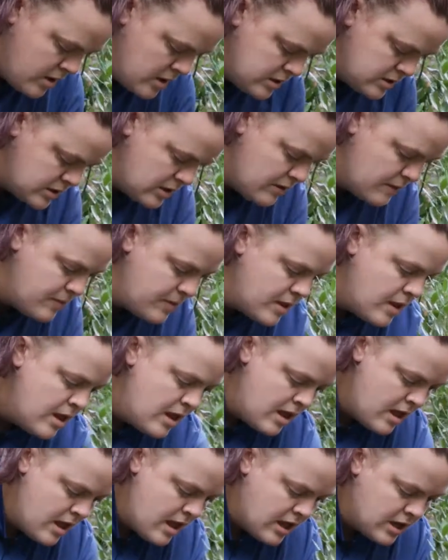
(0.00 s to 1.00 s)
So
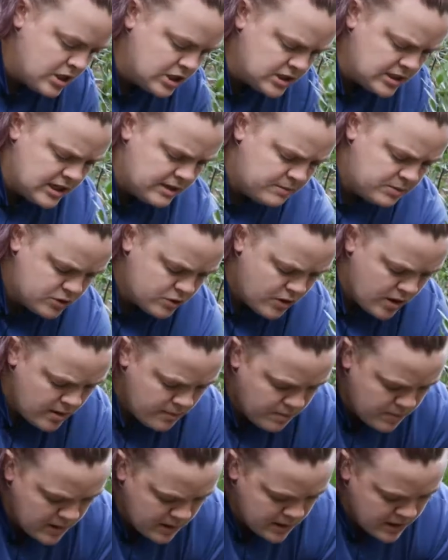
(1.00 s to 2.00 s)
I just keep
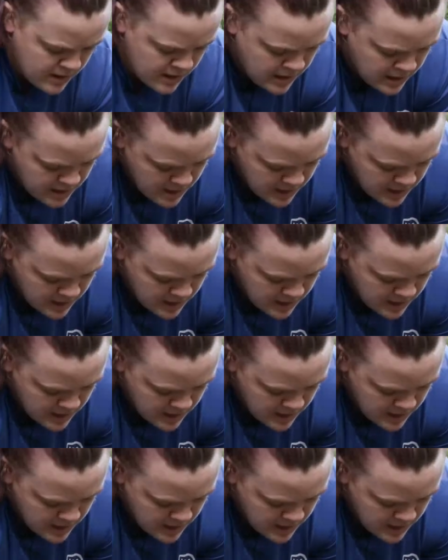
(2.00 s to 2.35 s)
scraping it,